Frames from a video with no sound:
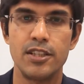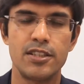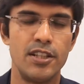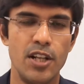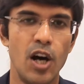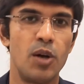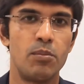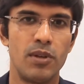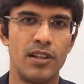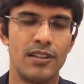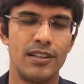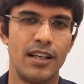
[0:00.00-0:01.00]

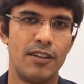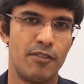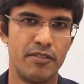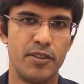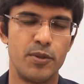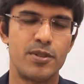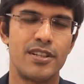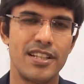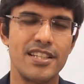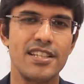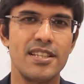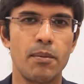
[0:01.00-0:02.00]
normal review. So
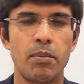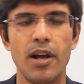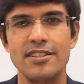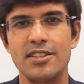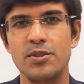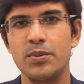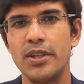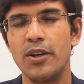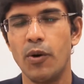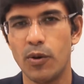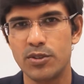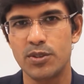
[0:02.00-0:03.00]
this is the process we
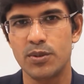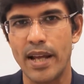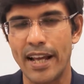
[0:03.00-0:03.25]
also